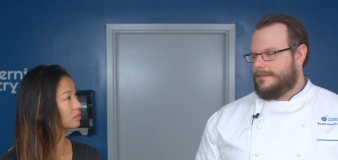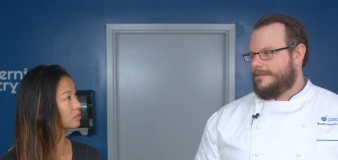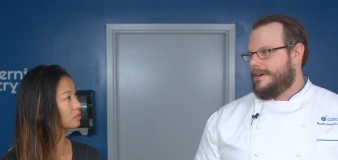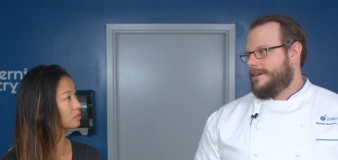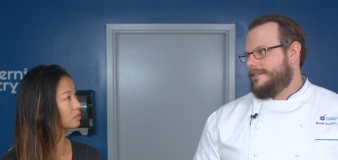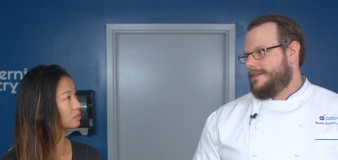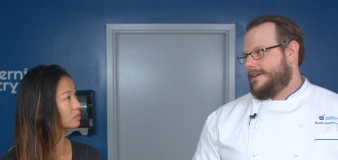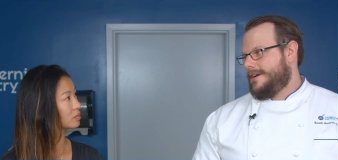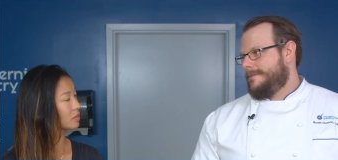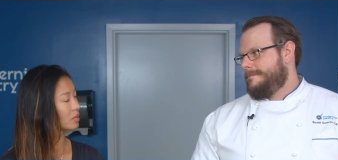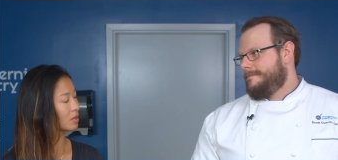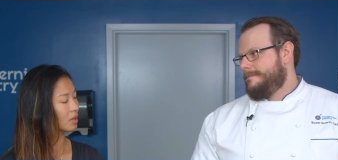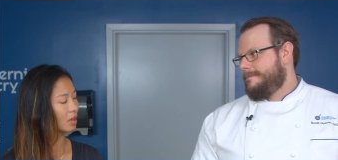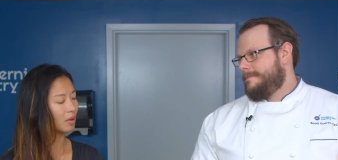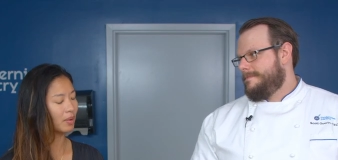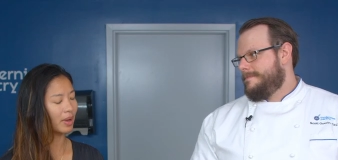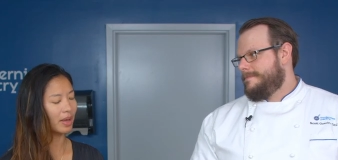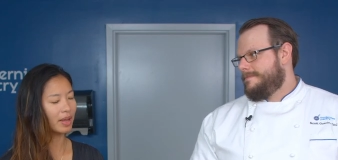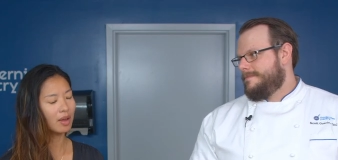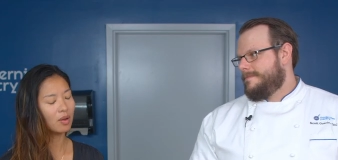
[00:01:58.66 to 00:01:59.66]
Speaker 1: around that.
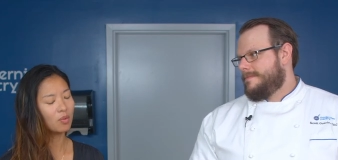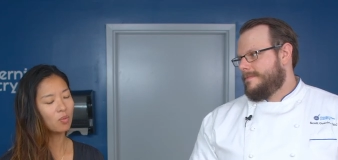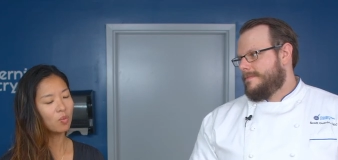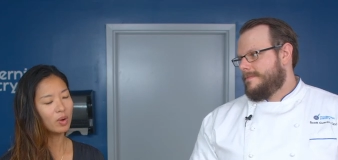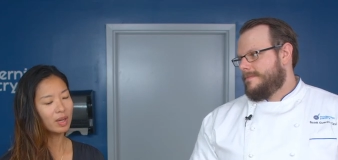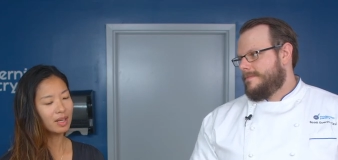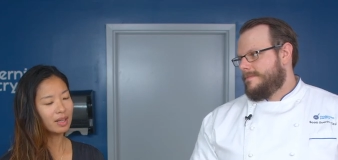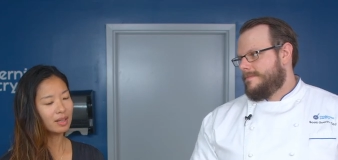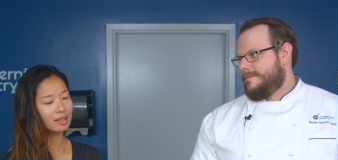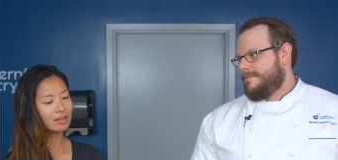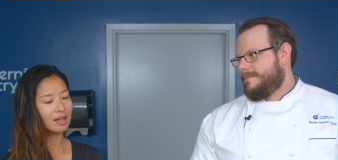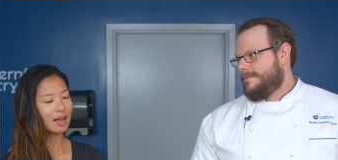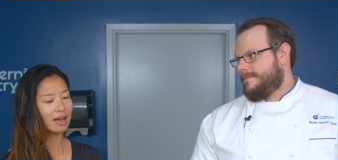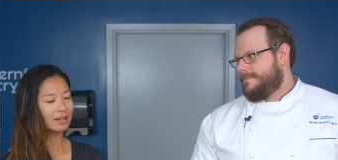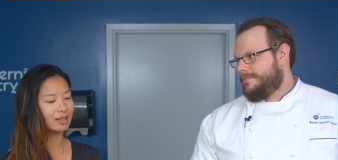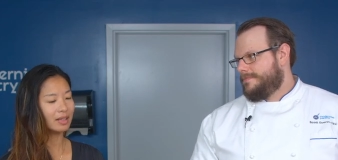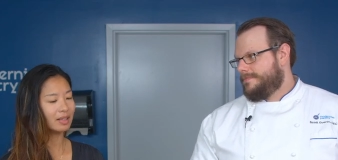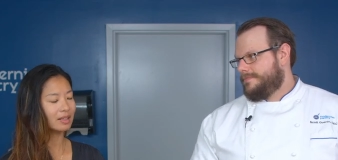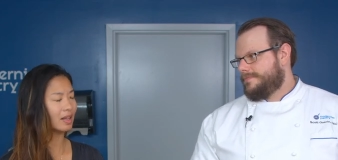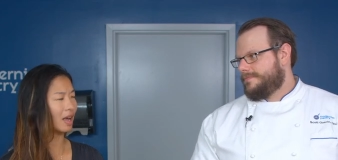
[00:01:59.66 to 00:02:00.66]
Speaker 2: Okay, and what
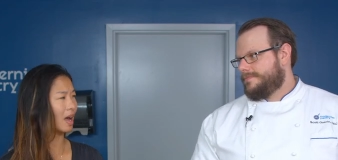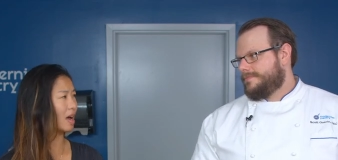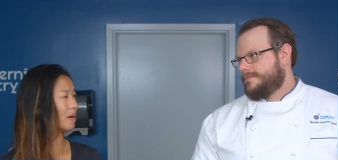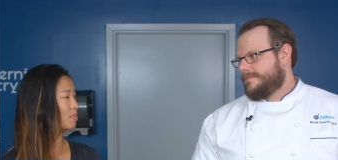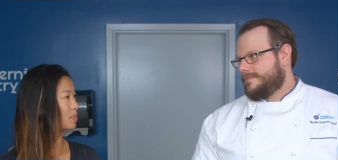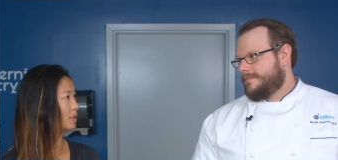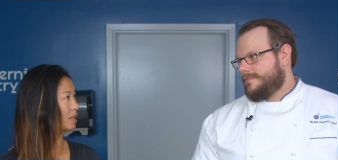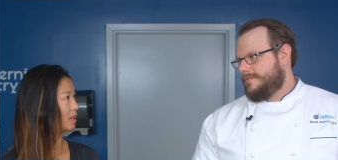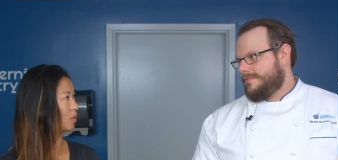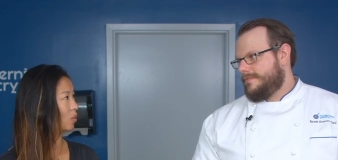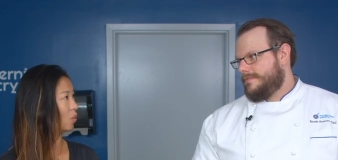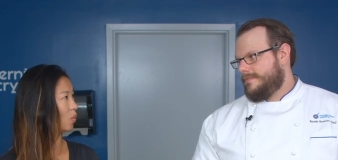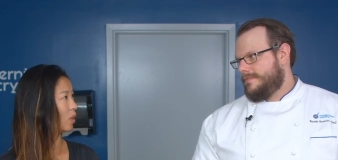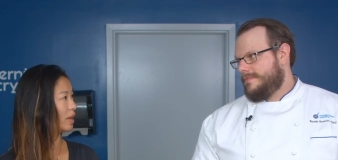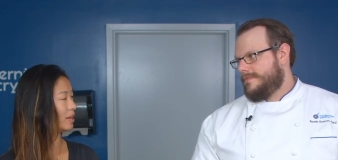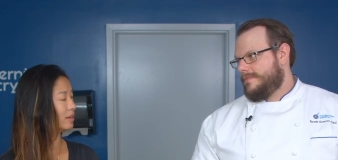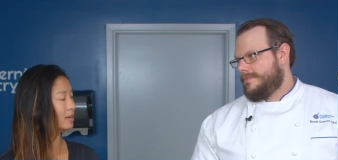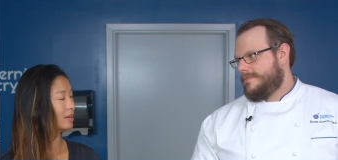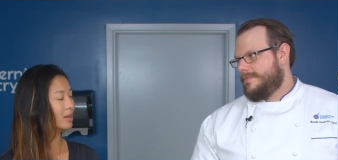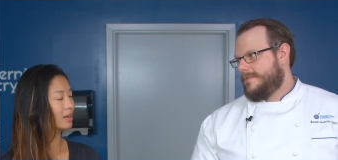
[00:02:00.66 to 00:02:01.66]
exactly is happening
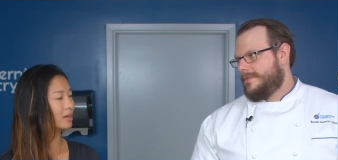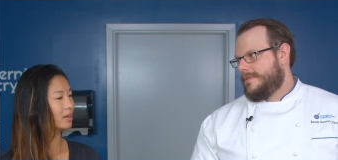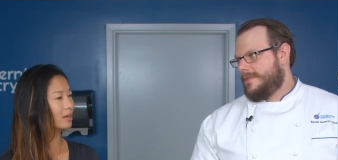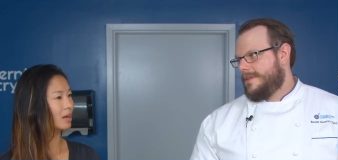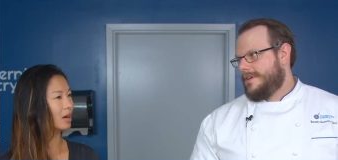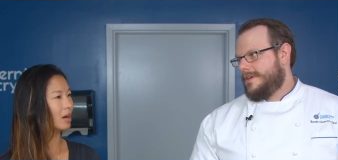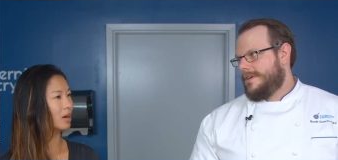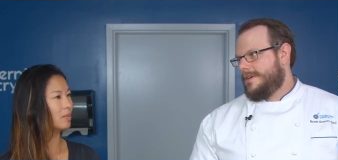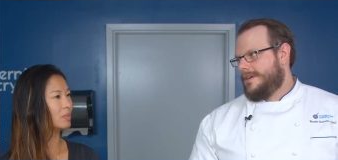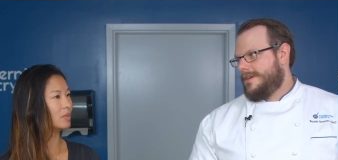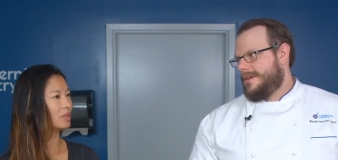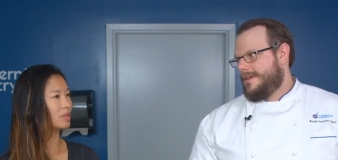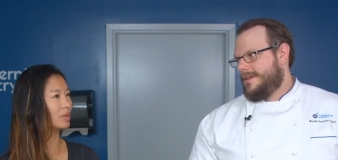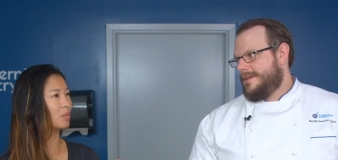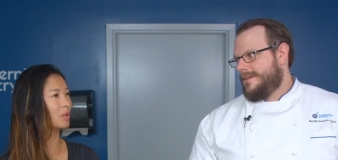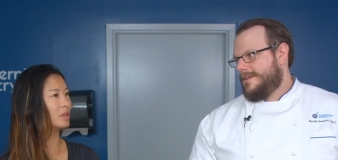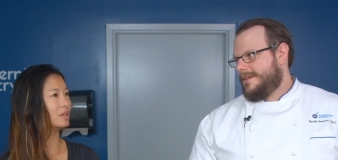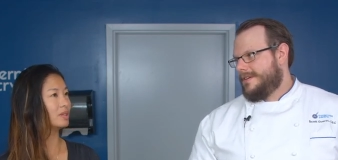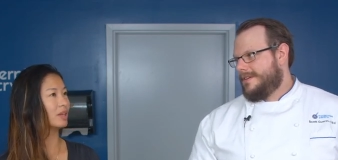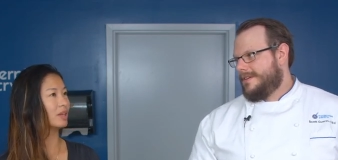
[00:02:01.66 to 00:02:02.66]
when um, someone